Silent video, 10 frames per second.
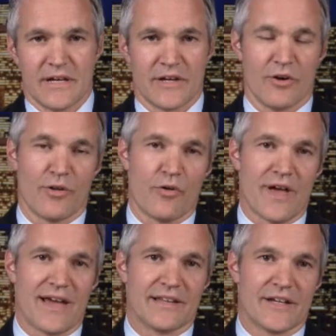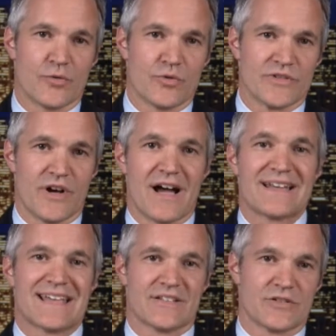and although that letter was not
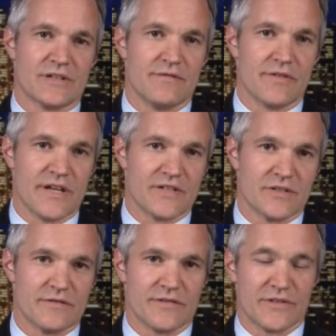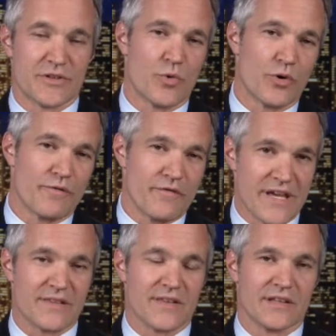as invasive, it was a little more
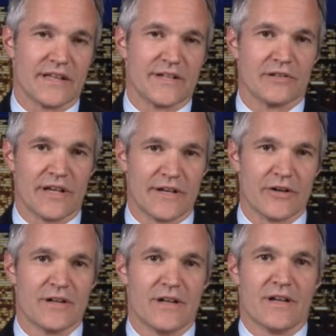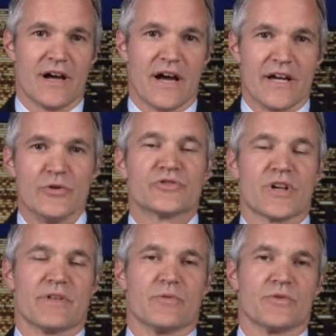vague than the later letter, I knew
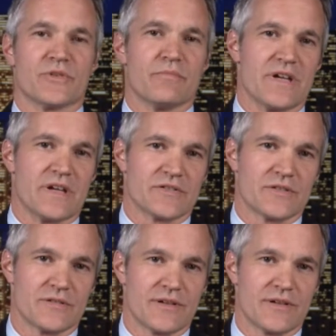something was amiss.